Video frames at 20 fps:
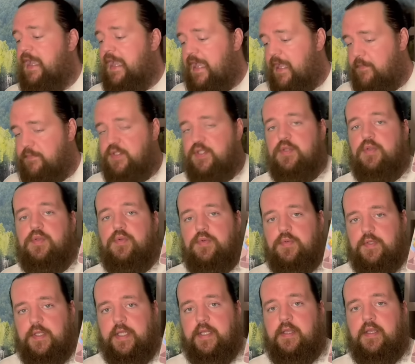
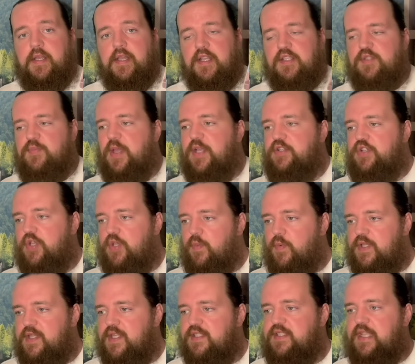Absolutely. Especially
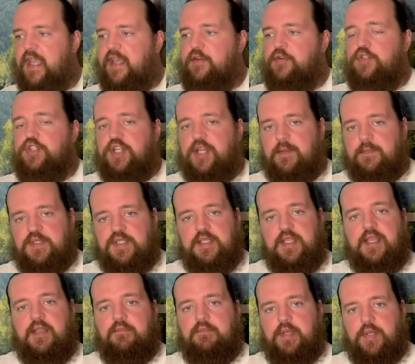with this energy I'm
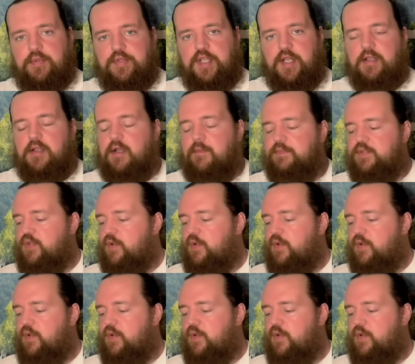seeing building up.